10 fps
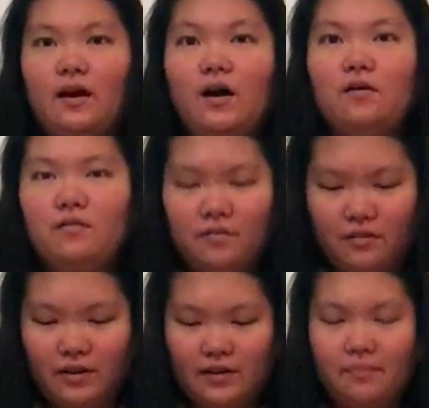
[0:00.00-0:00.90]
Oh,
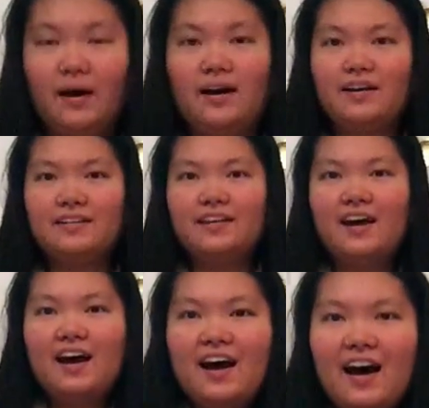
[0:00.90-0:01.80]
hold on, pause.
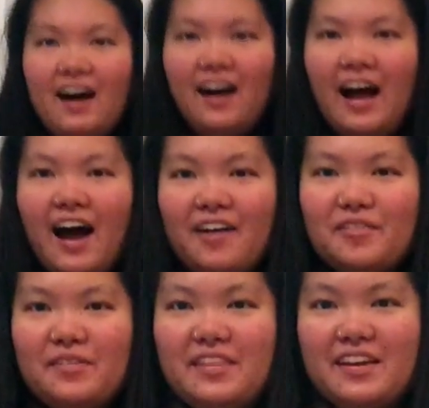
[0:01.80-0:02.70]
How
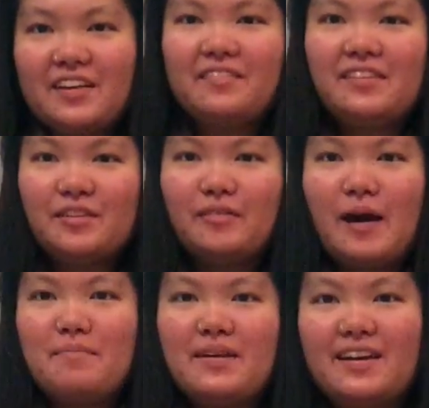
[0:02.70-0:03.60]
do we think of this
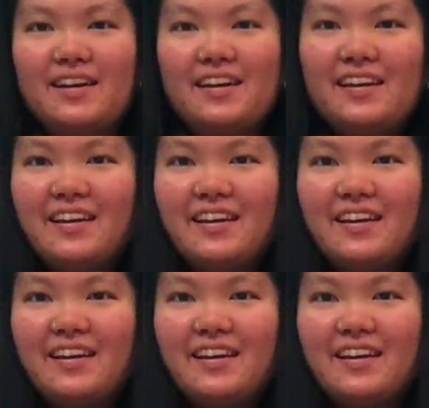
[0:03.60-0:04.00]
wrapping?